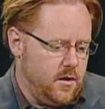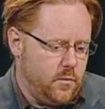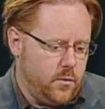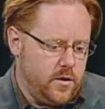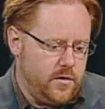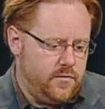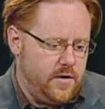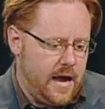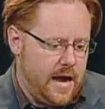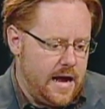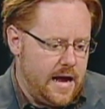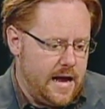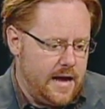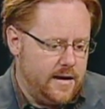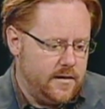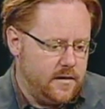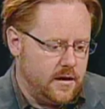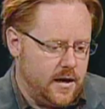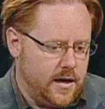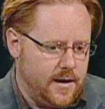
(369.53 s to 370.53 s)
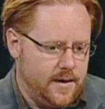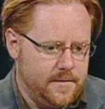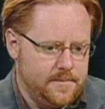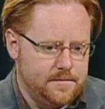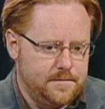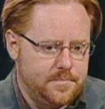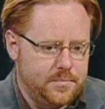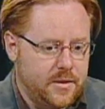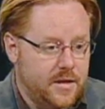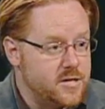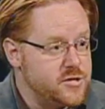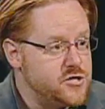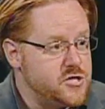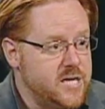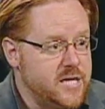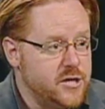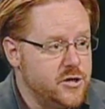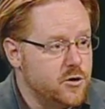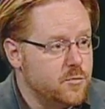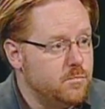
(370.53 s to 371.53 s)
We've had
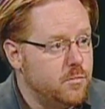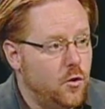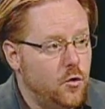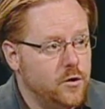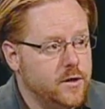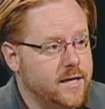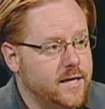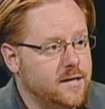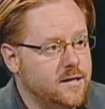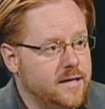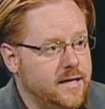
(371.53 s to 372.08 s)
Senior Bowling